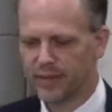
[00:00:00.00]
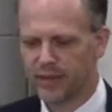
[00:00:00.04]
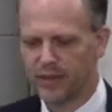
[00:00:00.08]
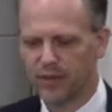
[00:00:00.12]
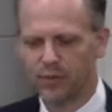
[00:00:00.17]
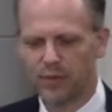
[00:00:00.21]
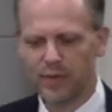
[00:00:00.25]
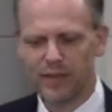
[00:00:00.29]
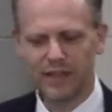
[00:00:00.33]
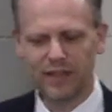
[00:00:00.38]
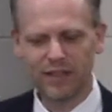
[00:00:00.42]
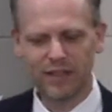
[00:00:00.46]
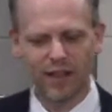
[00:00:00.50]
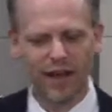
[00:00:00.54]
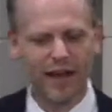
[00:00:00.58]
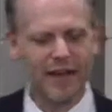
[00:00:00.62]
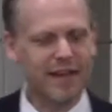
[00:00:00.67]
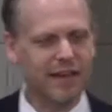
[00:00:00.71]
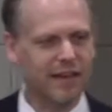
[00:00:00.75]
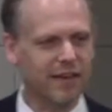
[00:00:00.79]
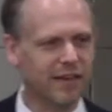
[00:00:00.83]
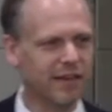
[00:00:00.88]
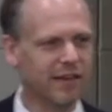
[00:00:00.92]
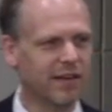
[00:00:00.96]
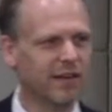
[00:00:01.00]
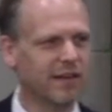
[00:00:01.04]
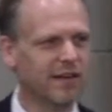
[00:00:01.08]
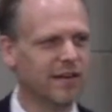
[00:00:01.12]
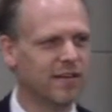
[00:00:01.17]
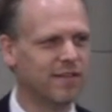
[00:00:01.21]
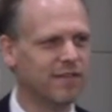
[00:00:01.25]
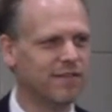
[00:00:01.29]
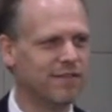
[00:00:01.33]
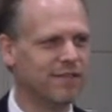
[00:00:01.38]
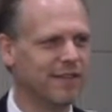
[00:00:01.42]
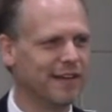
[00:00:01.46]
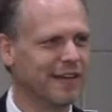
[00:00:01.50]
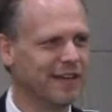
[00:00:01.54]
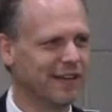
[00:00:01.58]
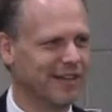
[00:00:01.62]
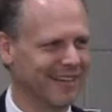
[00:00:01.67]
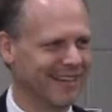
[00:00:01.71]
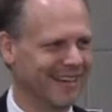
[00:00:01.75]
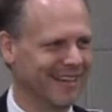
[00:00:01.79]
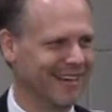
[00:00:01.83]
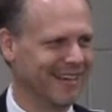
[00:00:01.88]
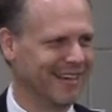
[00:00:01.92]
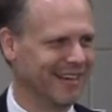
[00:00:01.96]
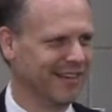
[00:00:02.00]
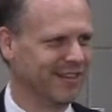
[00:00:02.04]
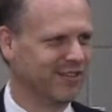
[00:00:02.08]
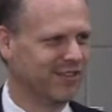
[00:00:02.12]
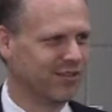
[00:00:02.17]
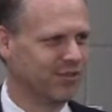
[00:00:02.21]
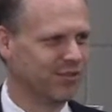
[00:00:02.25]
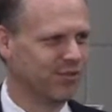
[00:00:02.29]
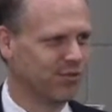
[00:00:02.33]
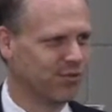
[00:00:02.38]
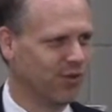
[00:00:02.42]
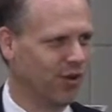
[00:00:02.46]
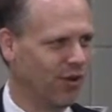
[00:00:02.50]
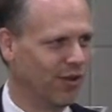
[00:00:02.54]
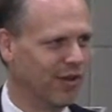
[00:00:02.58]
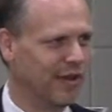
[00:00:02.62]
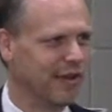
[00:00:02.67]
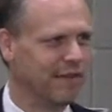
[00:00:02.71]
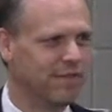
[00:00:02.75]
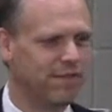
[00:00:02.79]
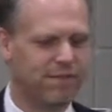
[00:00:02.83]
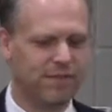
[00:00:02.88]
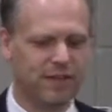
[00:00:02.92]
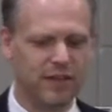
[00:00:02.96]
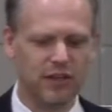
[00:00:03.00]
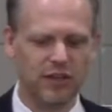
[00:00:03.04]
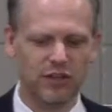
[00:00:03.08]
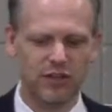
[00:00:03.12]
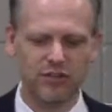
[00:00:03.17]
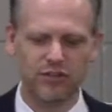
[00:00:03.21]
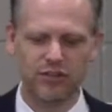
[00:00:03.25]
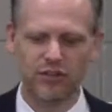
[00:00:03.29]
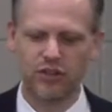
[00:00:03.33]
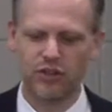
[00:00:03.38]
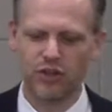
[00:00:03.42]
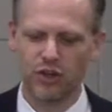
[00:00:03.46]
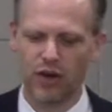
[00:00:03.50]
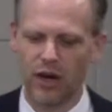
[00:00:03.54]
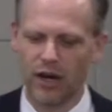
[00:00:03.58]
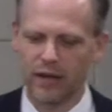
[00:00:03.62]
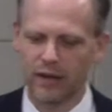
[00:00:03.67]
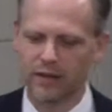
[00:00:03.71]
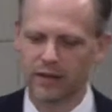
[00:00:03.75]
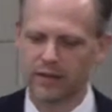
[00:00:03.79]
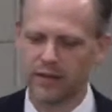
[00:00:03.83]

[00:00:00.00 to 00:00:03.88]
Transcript: We like feeling in control. It feels good.